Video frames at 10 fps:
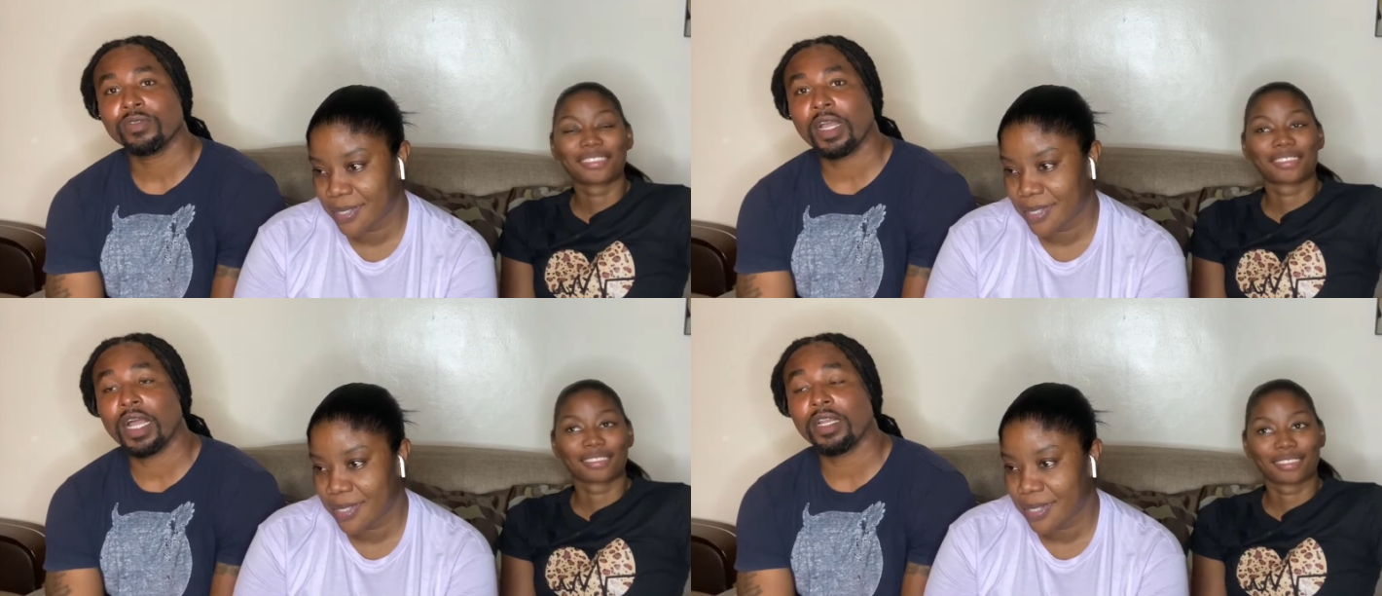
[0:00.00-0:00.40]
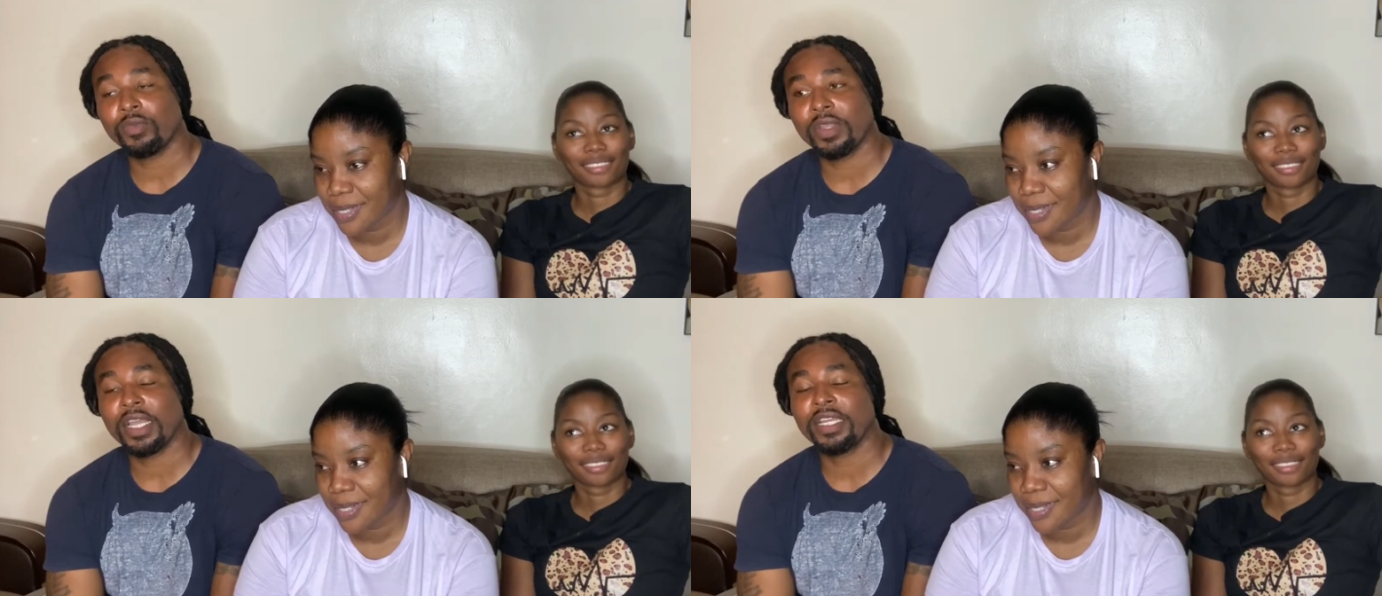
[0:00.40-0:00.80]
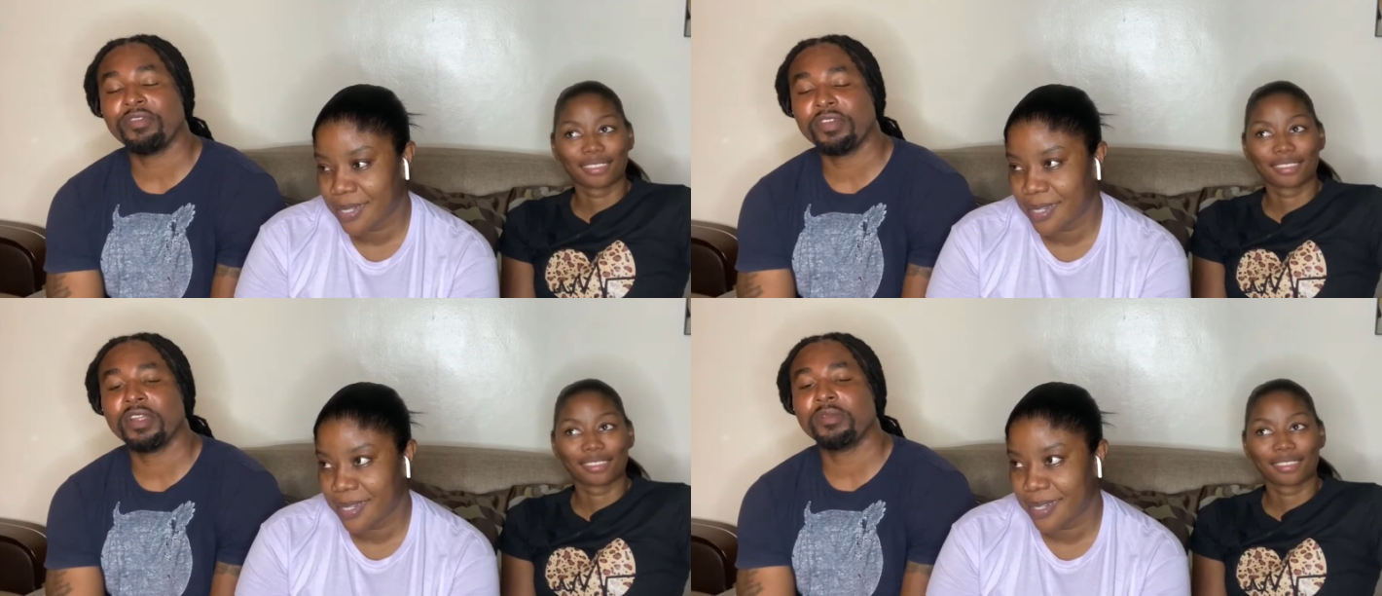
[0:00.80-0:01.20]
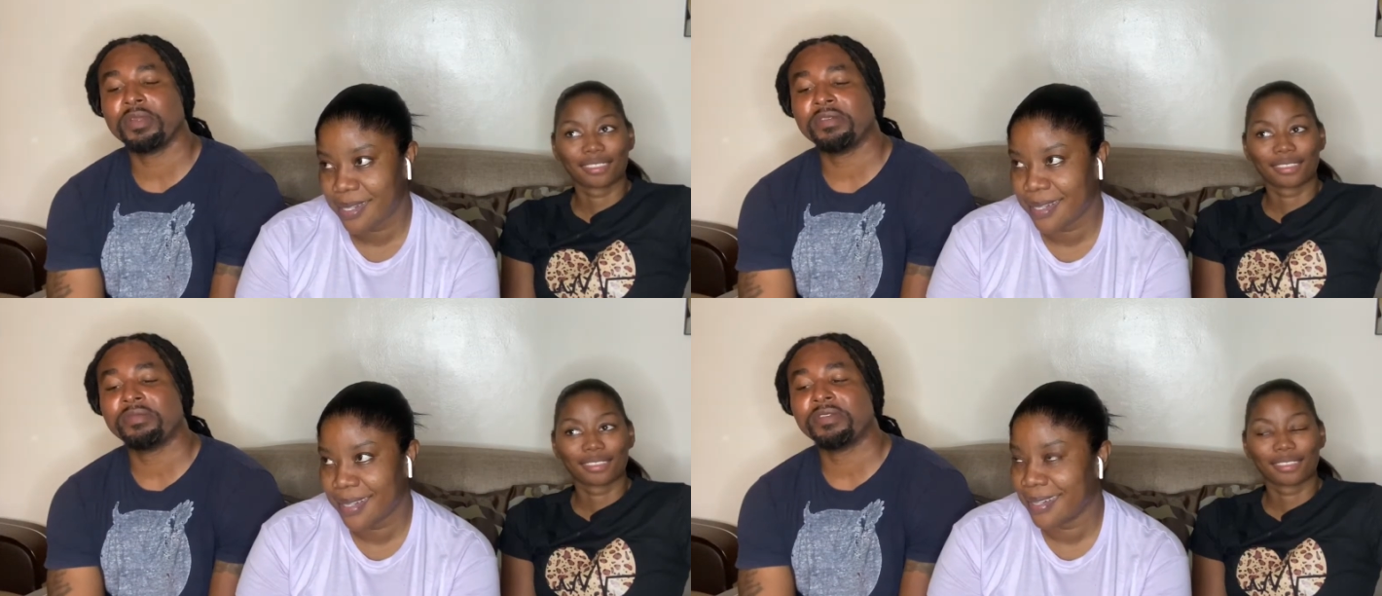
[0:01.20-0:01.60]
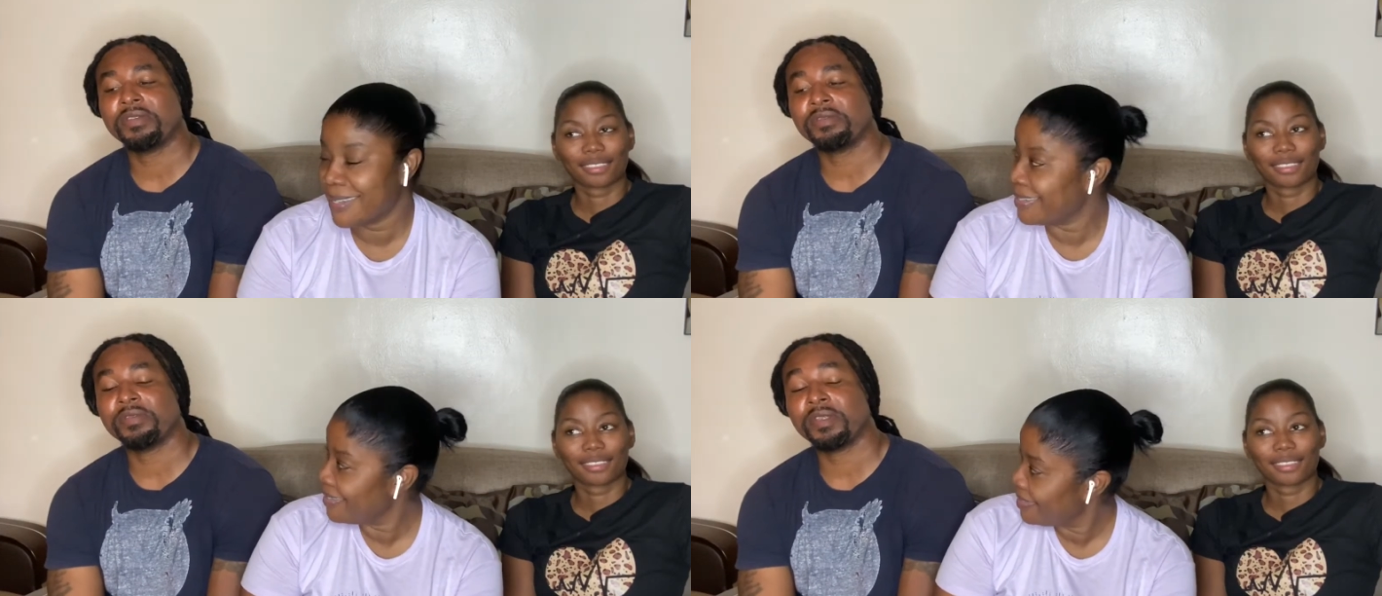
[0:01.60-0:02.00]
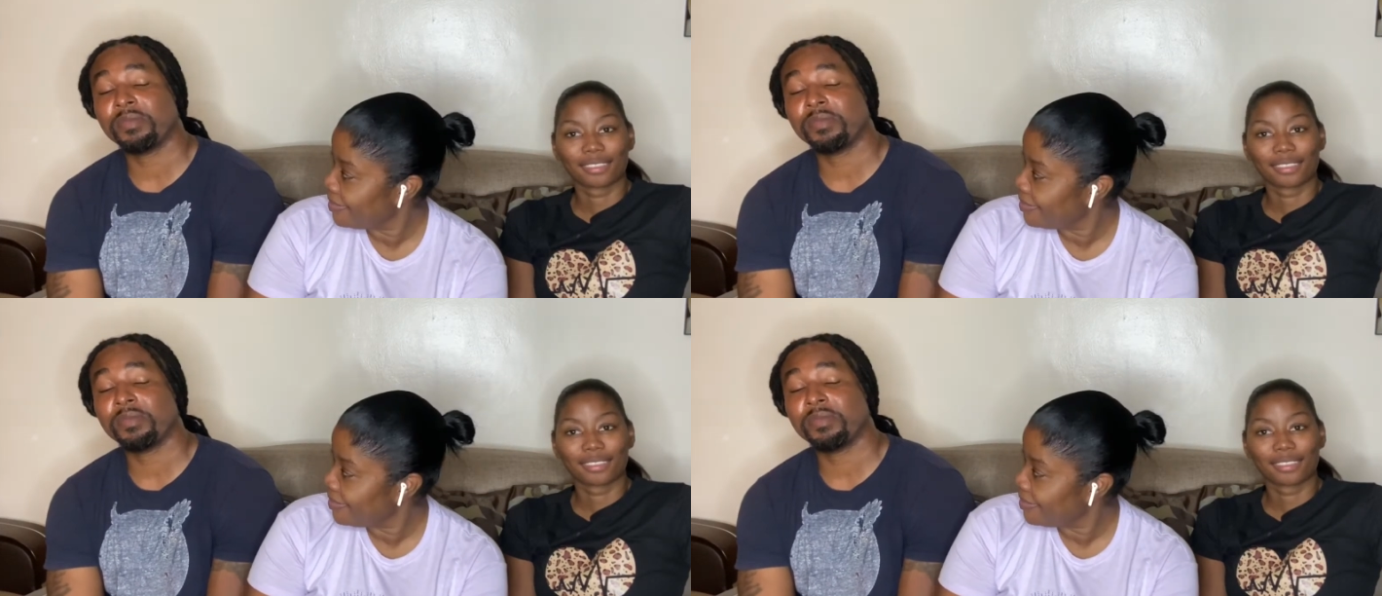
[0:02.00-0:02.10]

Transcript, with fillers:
Speaker 1: All the way. I definitely believe in 50 50.